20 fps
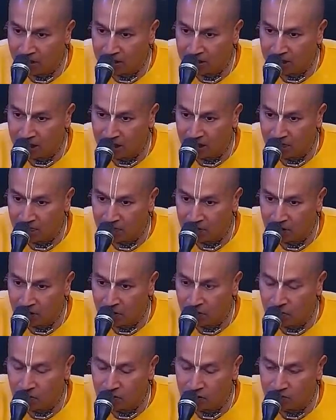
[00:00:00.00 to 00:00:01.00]
katha
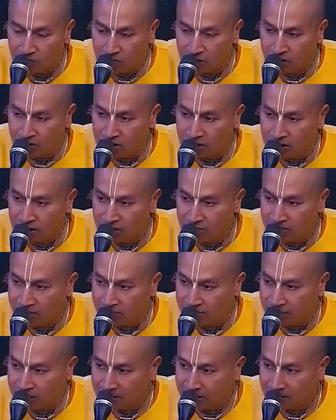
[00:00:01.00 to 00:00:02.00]
piyusha varjitam.